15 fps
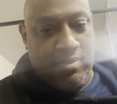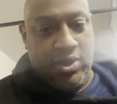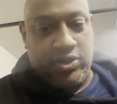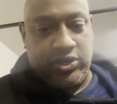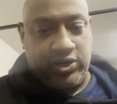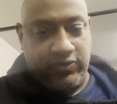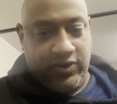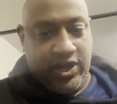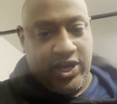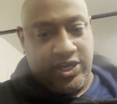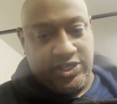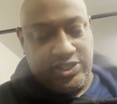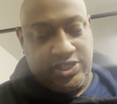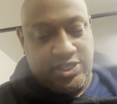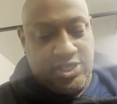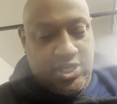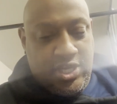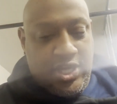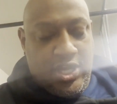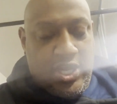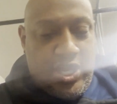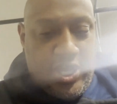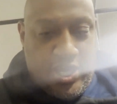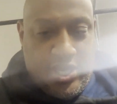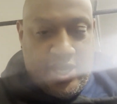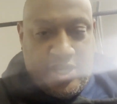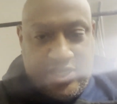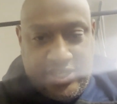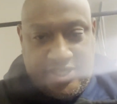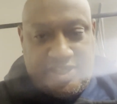out in the garage.
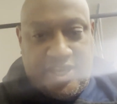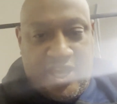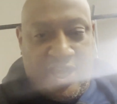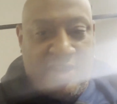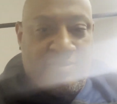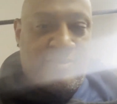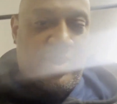This time,